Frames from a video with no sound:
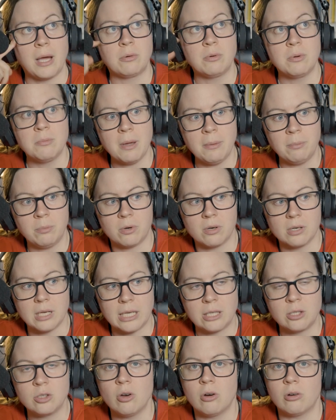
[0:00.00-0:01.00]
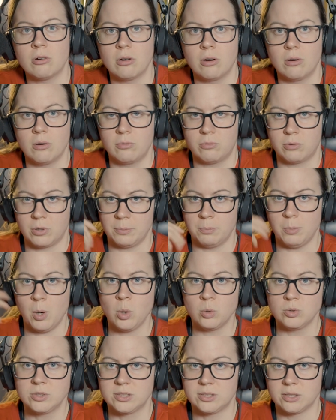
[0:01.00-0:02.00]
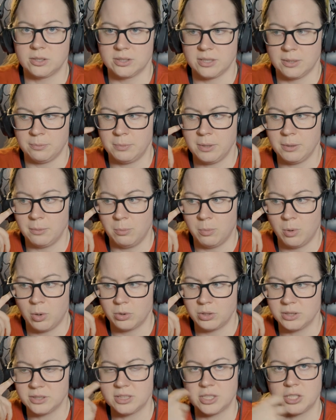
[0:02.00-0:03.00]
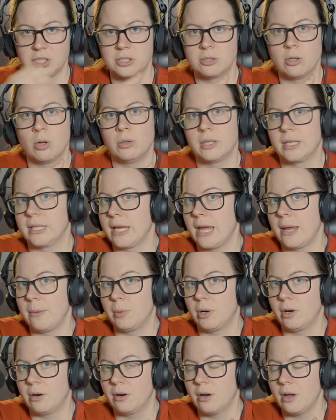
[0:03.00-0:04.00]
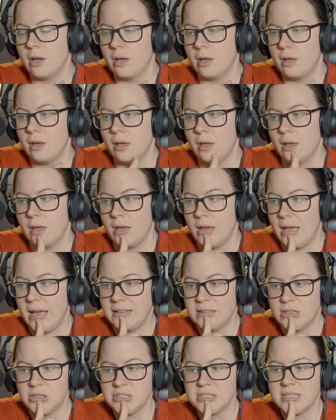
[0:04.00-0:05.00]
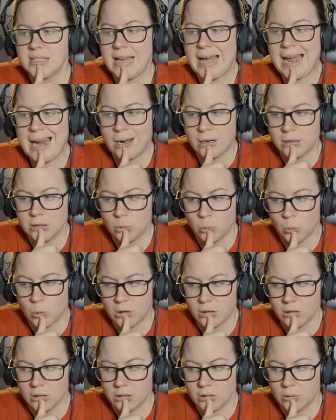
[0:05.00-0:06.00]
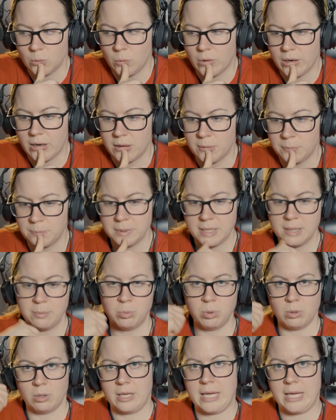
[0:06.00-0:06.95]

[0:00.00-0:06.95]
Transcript: I remember like Yoko for the posters and billboards, she's holding a hammer and there's an artwork where people